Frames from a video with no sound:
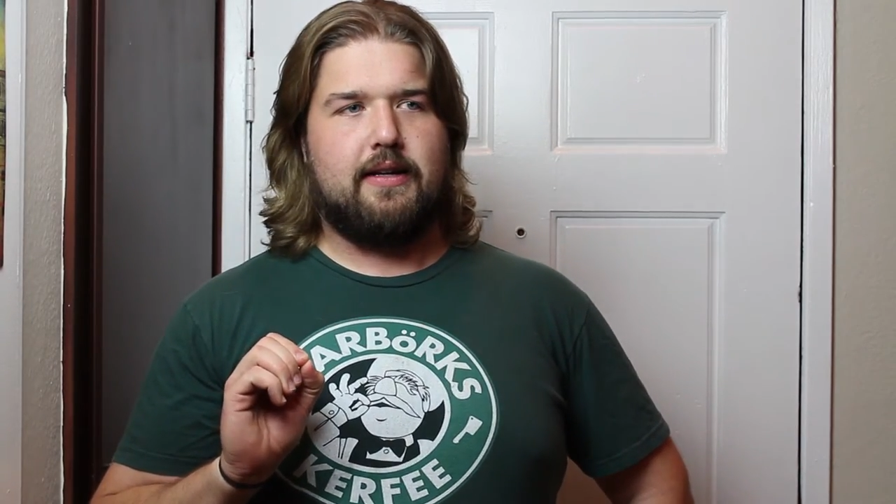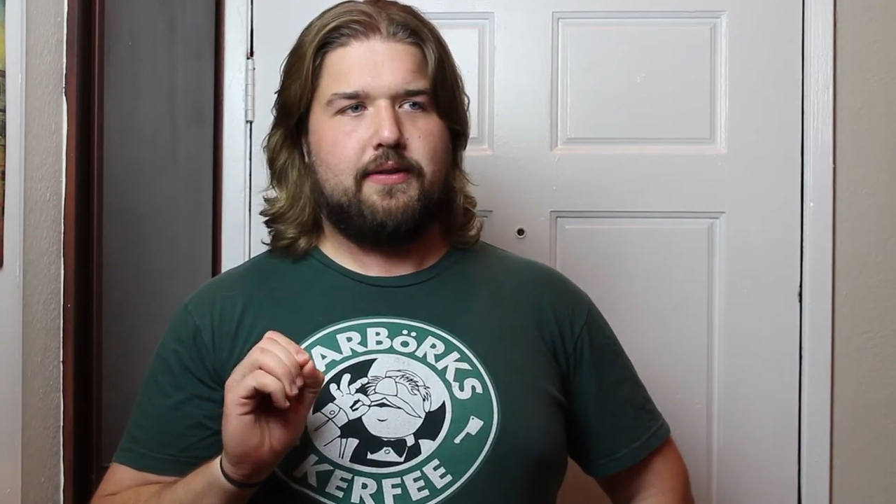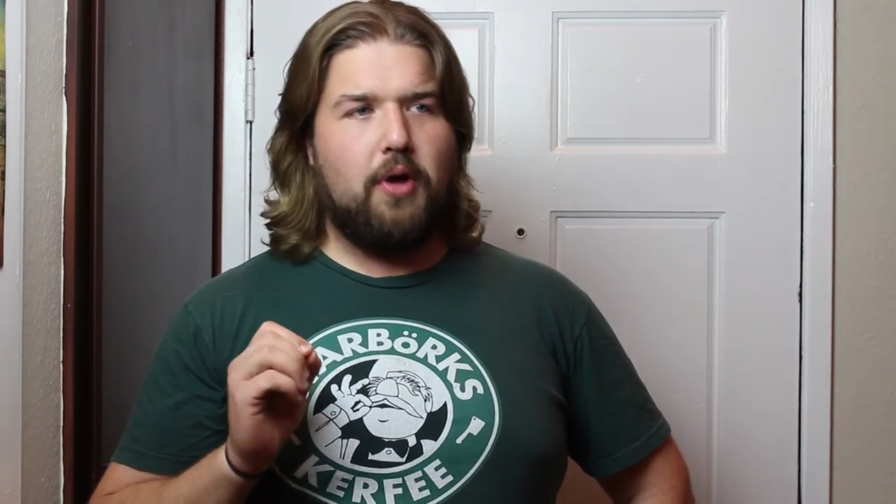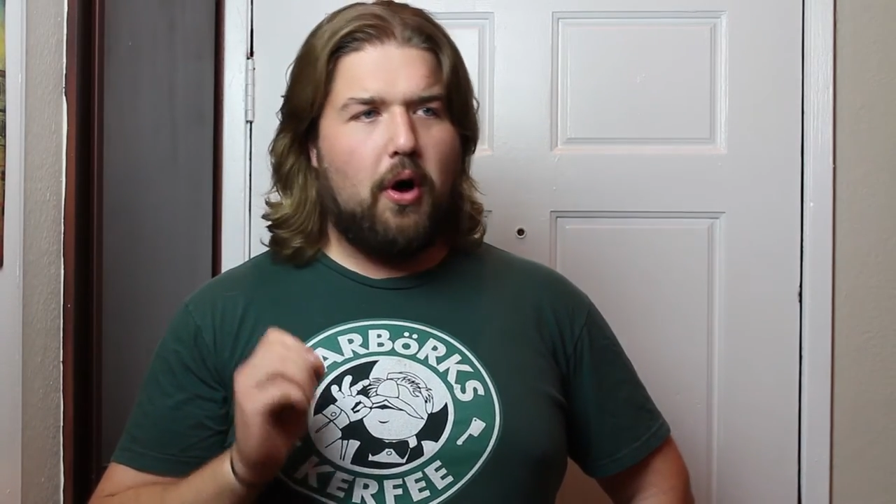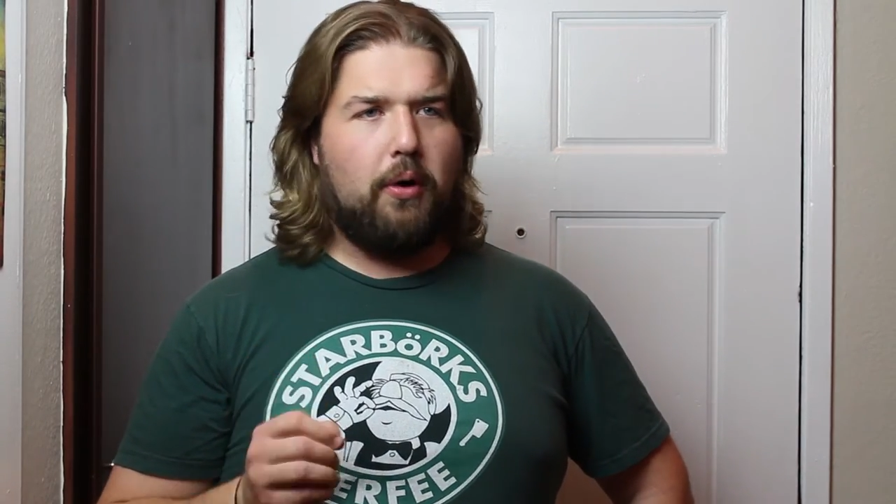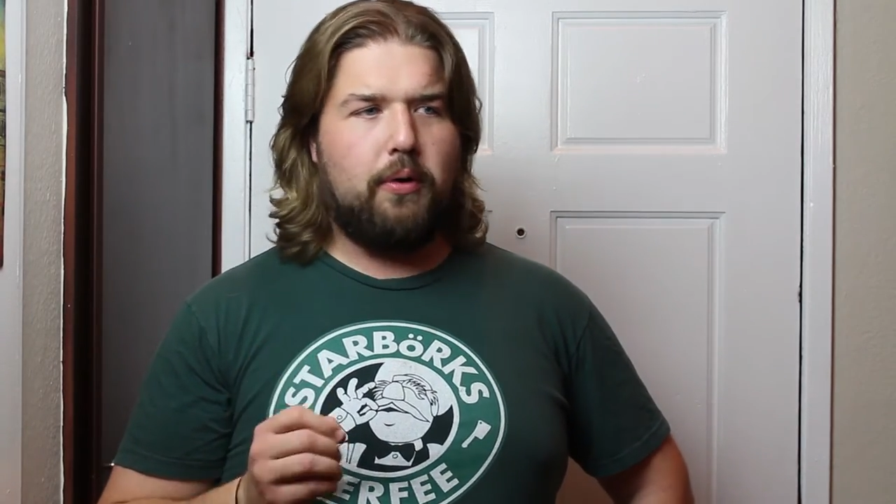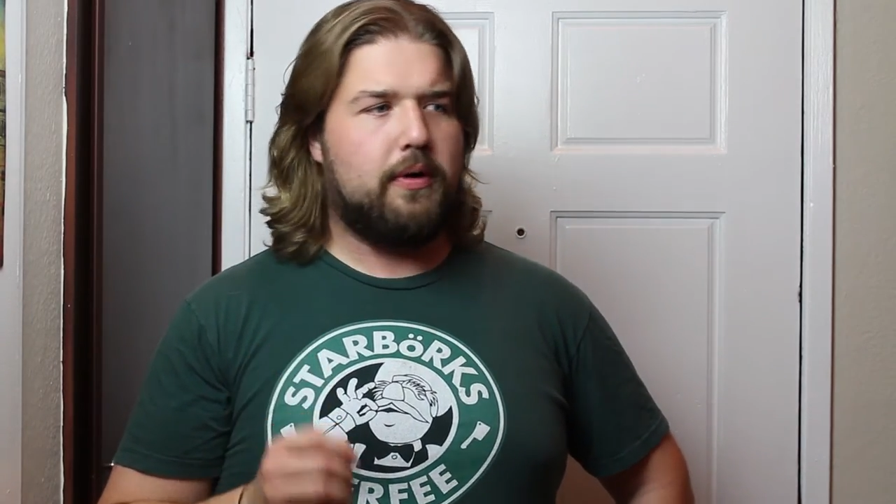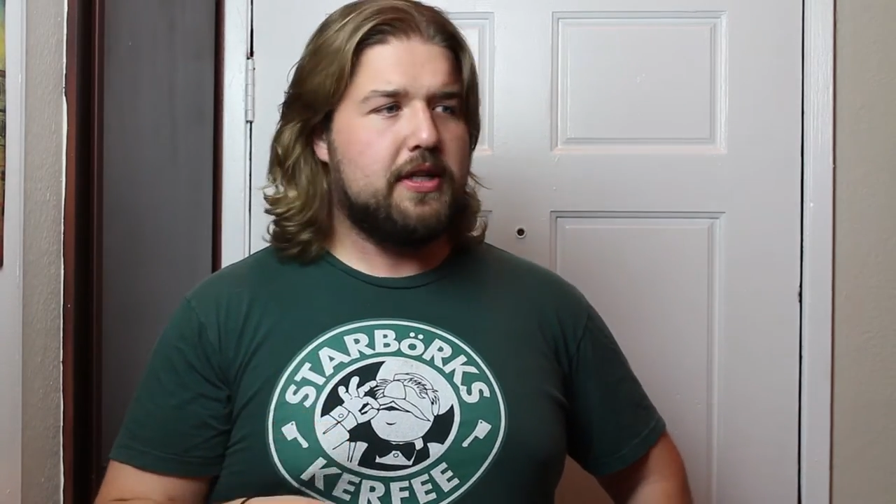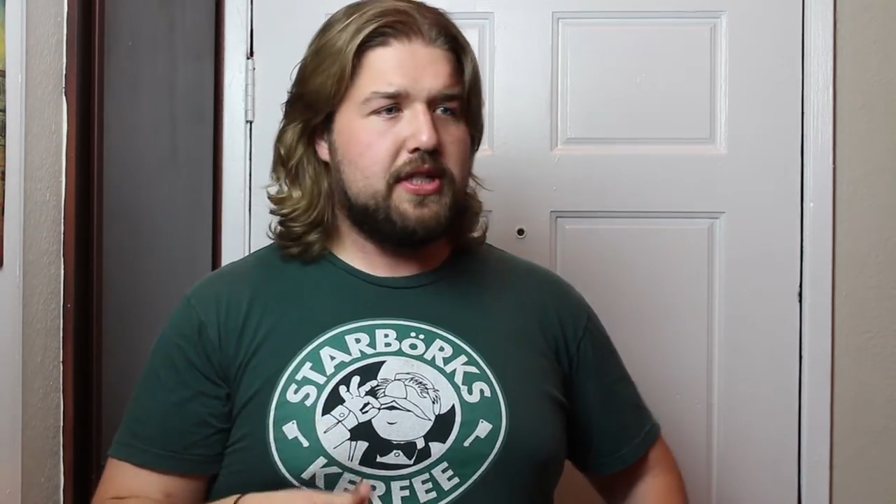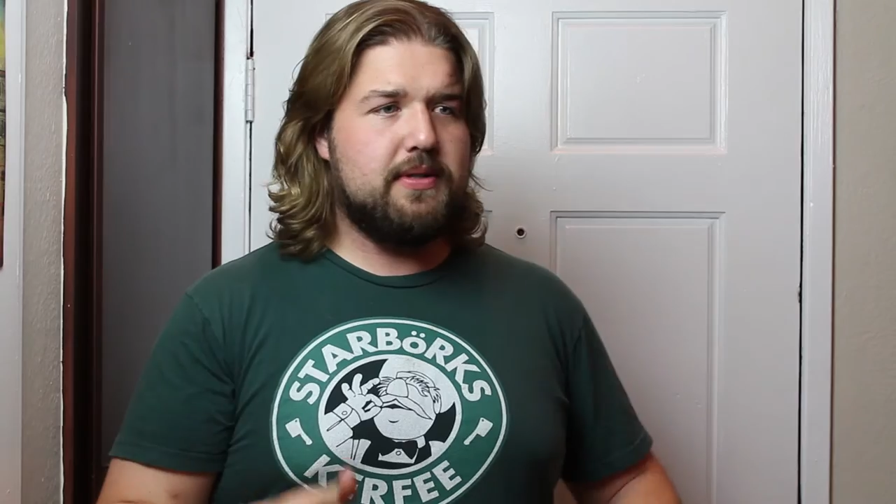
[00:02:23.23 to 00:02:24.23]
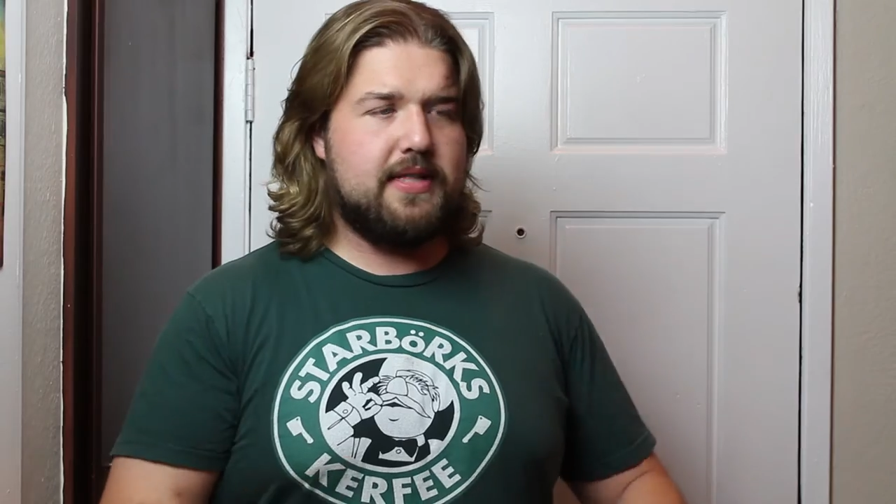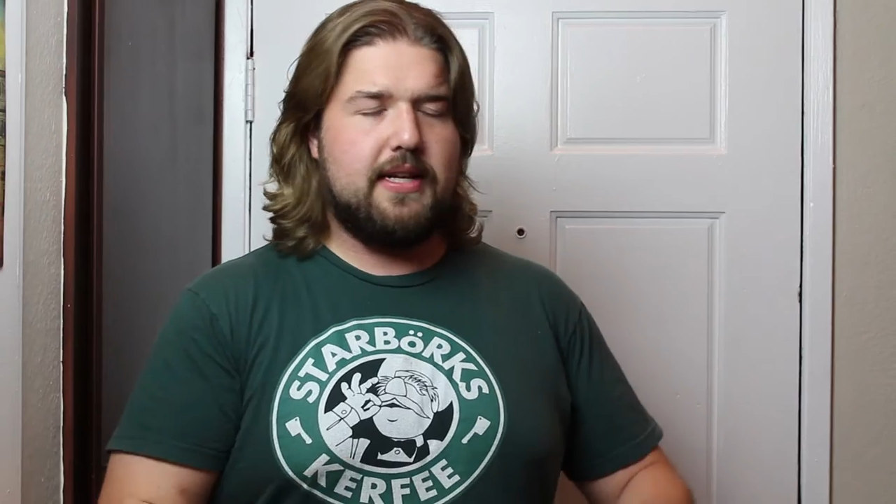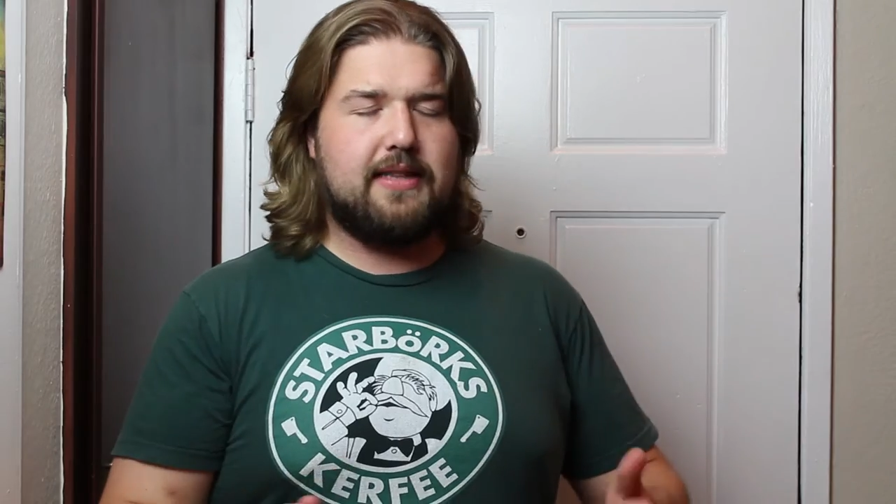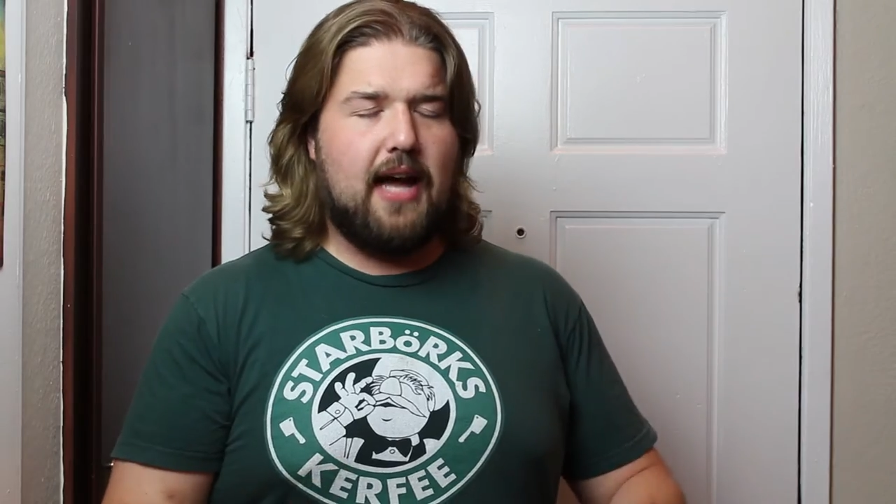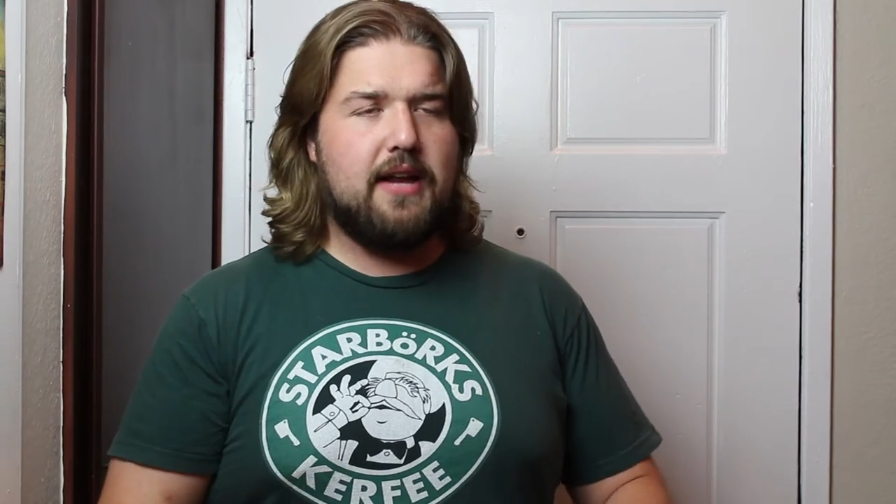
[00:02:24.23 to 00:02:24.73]
No, she was in
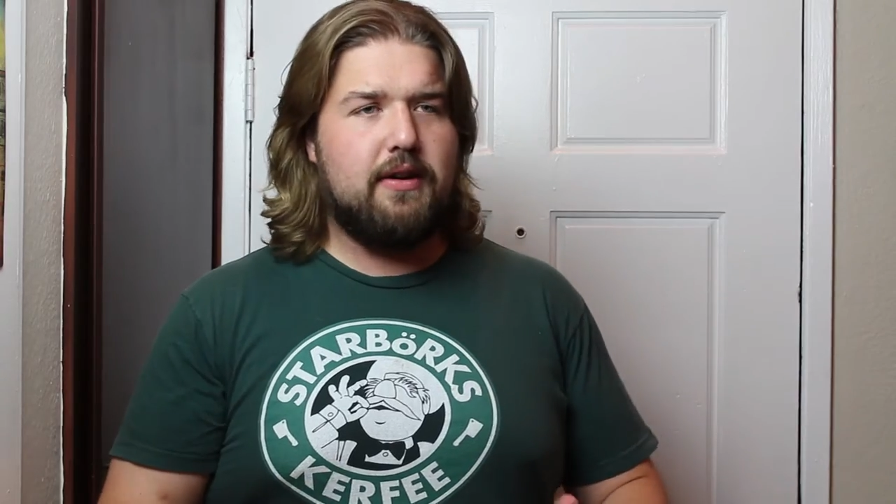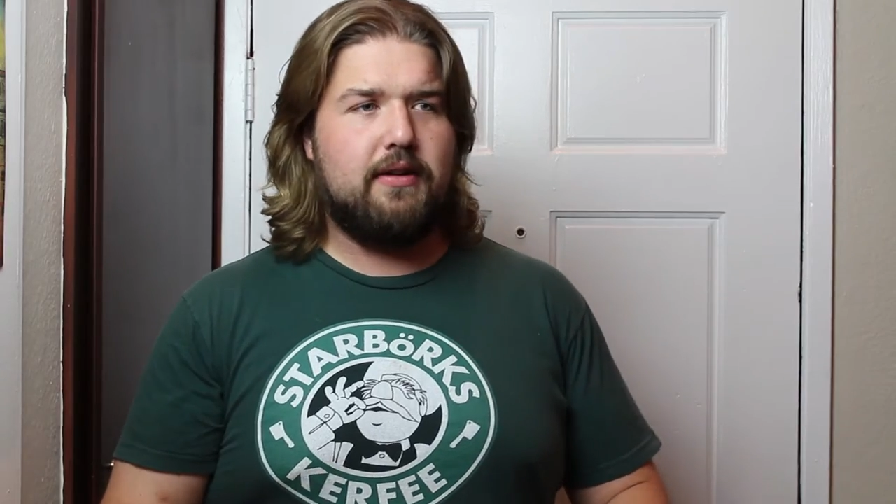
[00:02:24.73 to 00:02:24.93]
a diner